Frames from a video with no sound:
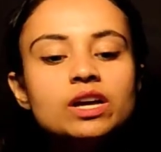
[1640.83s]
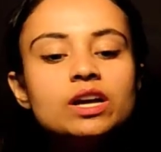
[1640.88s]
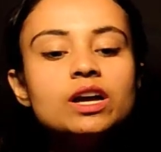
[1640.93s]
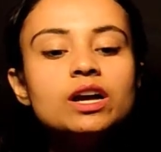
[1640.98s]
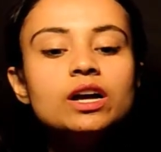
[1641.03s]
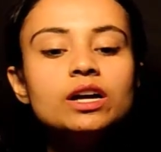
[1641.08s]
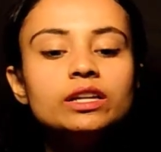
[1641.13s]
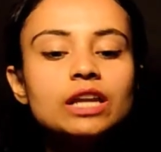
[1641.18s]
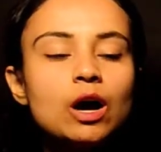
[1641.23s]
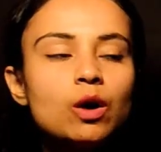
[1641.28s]

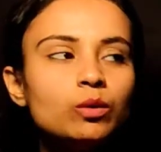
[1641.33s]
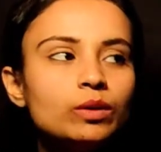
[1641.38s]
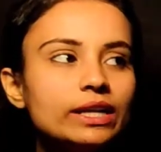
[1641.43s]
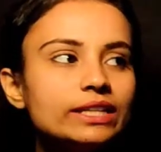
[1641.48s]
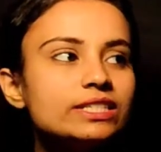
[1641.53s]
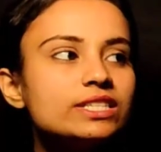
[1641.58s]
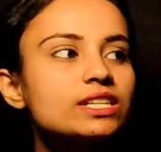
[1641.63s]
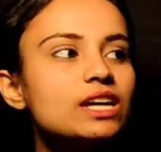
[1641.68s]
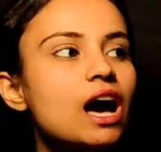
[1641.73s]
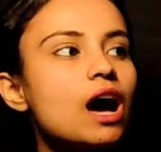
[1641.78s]
Now let's
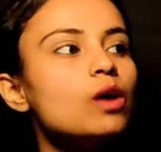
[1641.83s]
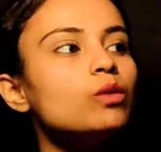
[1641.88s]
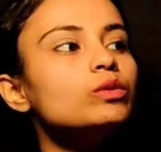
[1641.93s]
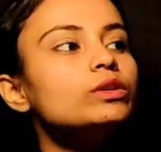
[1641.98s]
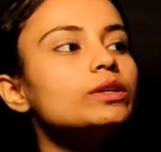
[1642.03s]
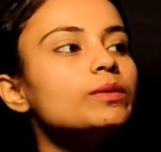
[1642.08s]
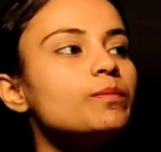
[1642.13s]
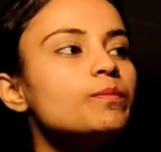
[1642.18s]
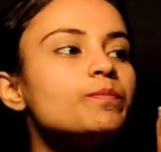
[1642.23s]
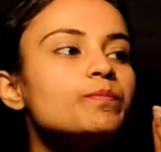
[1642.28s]
count
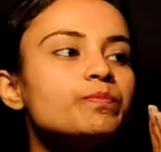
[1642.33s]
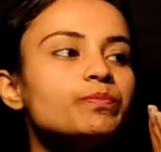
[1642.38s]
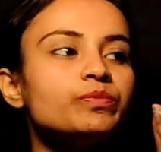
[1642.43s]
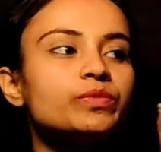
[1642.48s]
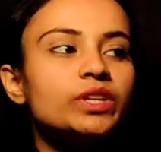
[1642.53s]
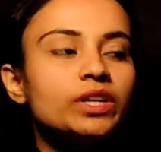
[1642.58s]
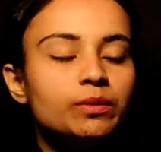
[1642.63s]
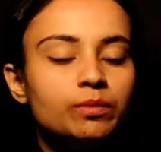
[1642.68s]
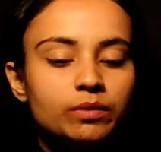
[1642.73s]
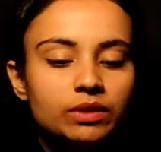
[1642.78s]

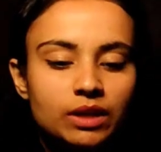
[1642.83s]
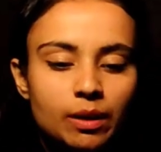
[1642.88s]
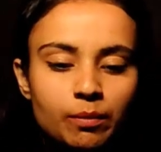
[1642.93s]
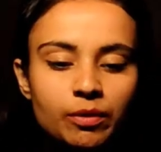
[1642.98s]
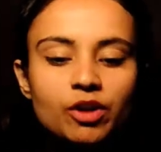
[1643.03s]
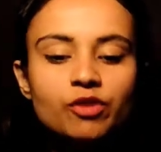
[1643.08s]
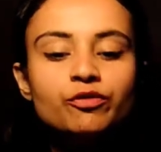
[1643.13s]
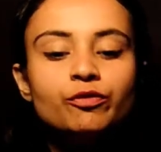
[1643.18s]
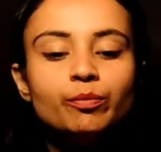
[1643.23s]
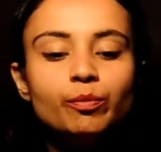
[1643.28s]
number
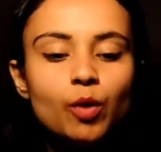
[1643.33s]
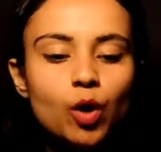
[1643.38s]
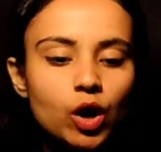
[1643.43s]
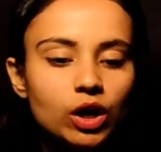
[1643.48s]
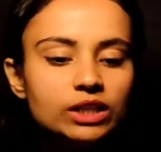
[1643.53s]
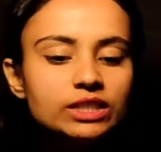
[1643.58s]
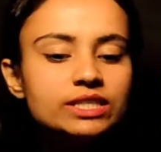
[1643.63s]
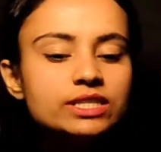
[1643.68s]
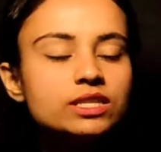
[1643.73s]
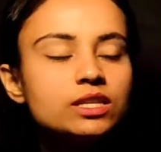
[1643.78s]
of
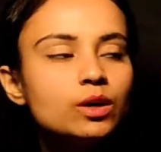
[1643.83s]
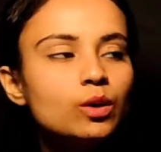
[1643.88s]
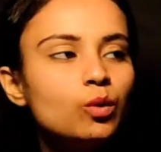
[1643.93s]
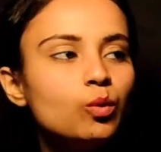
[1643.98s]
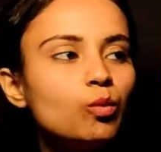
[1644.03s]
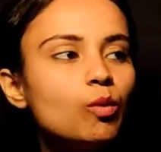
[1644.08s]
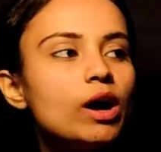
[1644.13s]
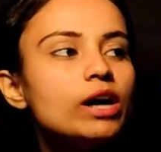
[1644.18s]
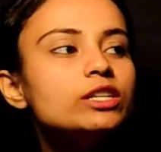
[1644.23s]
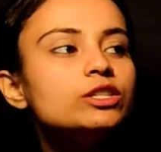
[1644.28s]
balls.
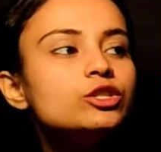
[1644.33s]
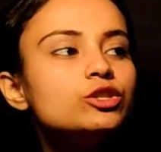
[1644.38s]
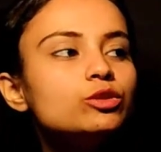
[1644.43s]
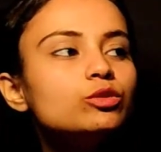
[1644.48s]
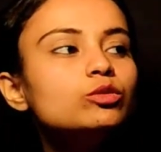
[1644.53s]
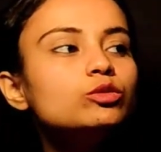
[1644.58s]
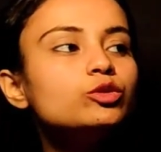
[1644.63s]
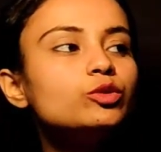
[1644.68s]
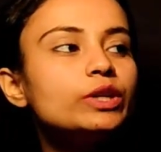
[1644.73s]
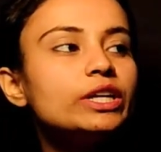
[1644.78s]
1, 2,
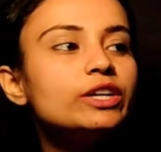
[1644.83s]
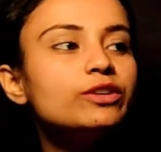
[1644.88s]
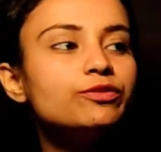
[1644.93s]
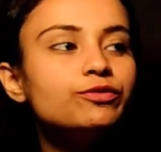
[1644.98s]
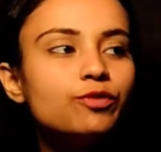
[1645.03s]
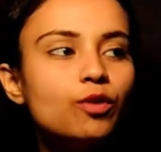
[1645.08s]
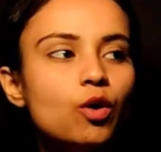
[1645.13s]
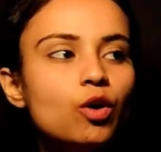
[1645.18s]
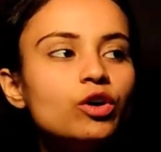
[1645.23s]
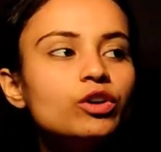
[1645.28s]
3,
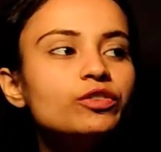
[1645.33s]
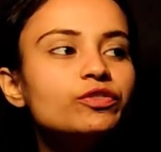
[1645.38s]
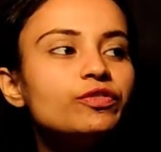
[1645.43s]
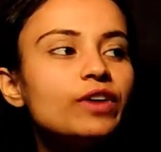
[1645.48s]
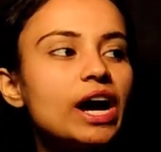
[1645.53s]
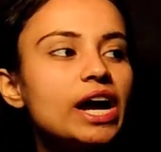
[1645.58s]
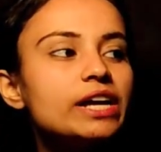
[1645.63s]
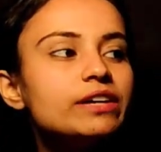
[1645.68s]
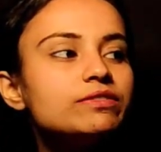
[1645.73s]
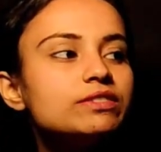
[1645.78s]
4,
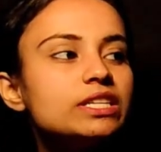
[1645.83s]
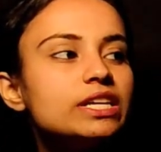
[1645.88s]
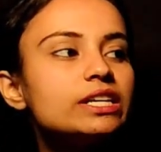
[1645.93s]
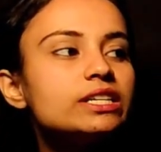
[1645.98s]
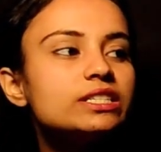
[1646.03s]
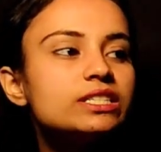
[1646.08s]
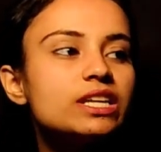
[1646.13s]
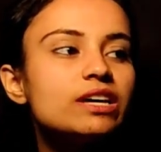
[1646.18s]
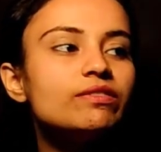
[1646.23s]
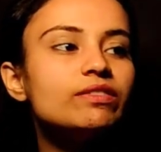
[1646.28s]
5, 6,
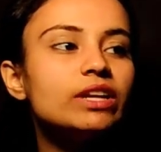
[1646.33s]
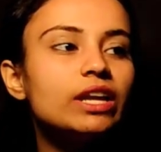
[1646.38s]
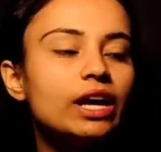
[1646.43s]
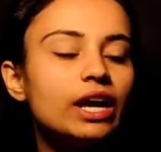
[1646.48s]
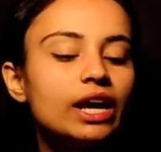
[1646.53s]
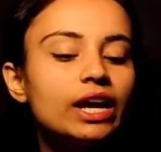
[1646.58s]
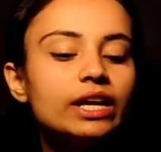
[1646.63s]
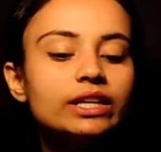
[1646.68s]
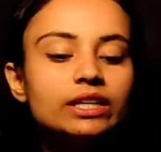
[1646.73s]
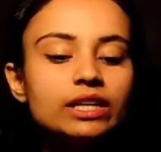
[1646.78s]
7, 8,
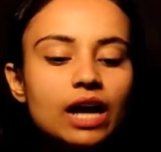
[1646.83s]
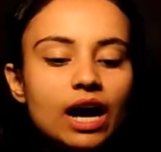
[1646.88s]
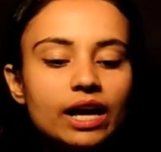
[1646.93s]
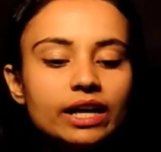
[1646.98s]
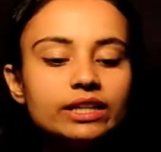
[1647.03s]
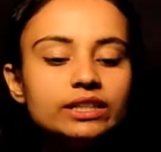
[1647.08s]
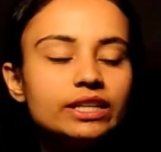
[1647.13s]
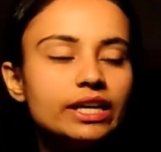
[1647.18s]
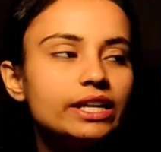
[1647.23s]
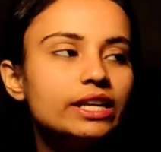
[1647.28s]
9,
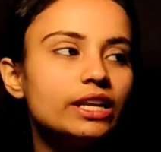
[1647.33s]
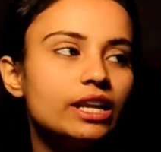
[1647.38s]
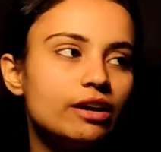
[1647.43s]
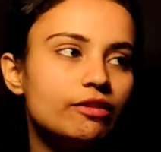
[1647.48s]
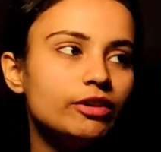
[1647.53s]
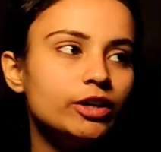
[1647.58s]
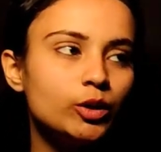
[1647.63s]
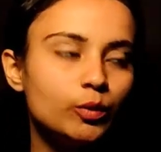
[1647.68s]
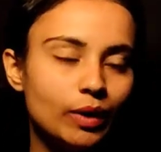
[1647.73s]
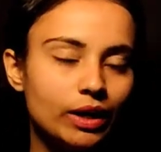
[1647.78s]
10, 11,
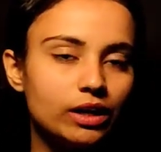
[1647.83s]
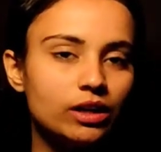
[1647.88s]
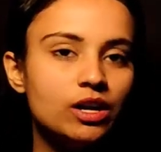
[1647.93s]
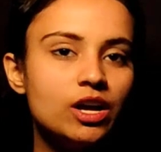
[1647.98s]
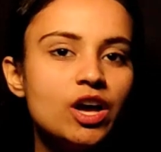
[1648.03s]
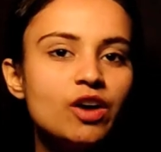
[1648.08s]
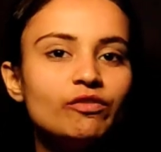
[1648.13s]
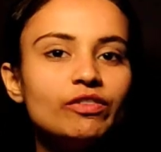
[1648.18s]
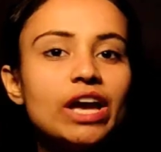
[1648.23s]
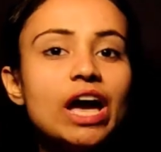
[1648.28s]
12.
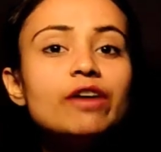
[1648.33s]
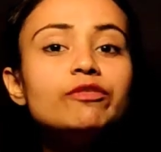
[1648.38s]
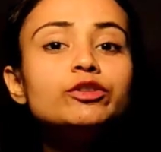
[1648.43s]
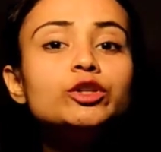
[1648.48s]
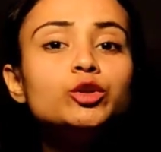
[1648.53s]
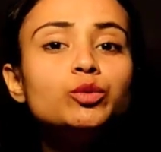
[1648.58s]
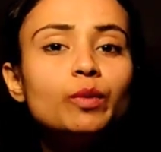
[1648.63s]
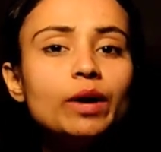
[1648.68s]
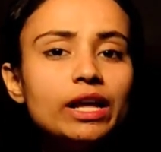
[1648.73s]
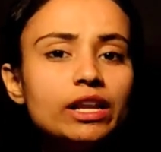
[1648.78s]
We have
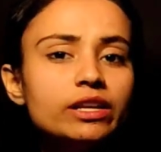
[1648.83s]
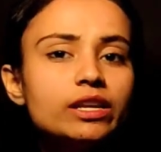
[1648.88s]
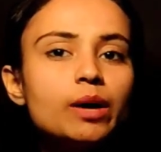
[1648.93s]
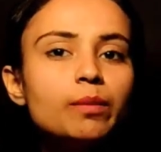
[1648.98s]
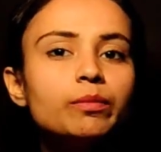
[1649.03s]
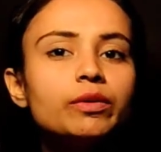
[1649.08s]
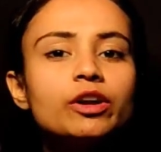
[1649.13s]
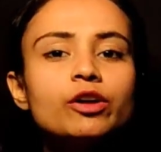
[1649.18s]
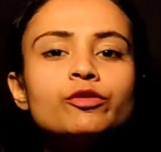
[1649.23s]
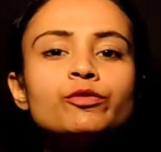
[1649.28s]
12 number
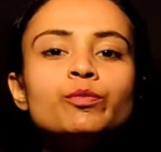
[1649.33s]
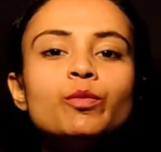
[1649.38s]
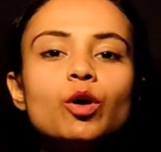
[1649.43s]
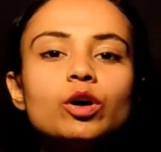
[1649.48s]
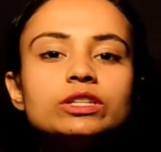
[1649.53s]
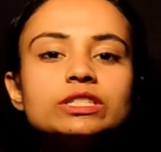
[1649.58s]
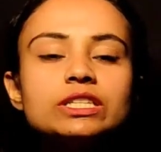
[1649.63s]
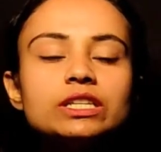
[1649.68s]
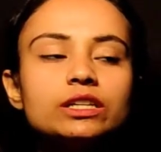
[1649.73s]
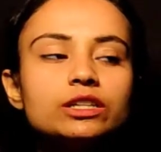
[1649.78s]
of balls
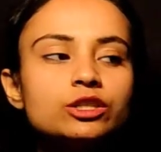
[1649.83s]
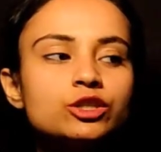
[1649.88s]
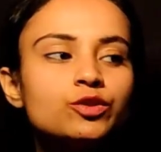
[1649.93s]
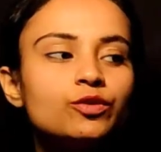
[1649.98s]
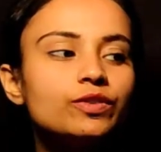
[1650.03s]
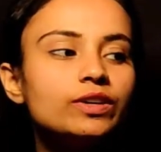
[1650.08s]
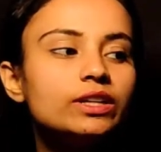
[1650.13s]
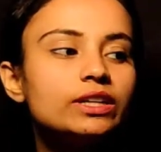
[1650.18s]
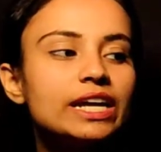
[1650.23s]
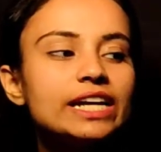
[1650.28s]
here. So we'll
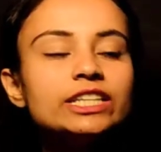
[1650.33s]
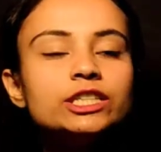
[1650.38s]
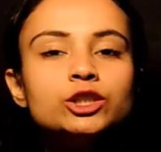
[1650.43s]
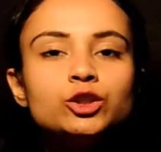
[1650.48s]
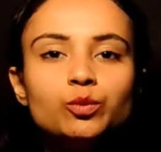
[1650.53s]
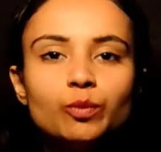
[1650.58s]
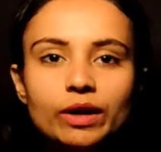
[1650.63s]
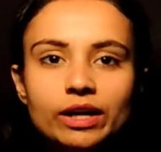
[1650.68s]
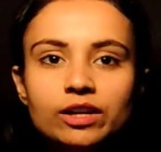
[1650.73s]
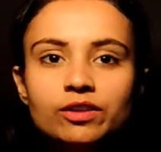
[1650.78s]
write 12
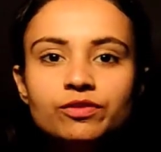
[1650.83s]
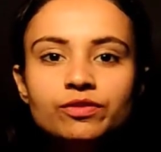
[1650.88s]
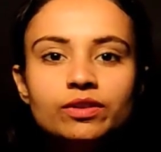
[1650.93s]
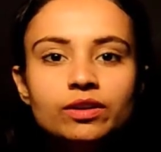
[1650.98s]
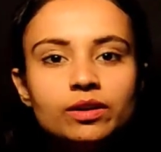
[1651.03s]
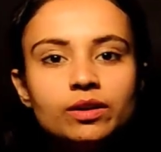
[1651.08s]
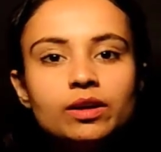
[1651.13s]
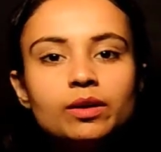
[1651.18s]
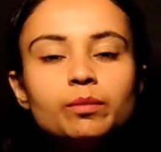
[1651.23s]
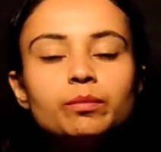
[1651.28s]

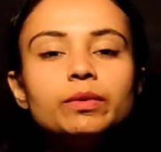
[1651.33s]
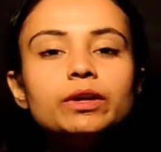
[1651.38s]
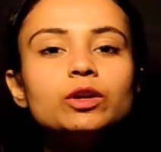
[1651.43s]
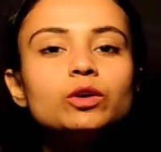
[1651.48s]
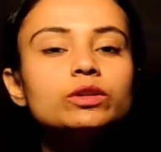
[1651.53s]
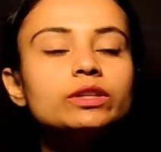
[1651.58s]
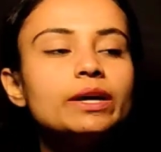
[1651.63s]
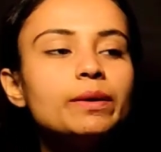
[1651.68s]
below them.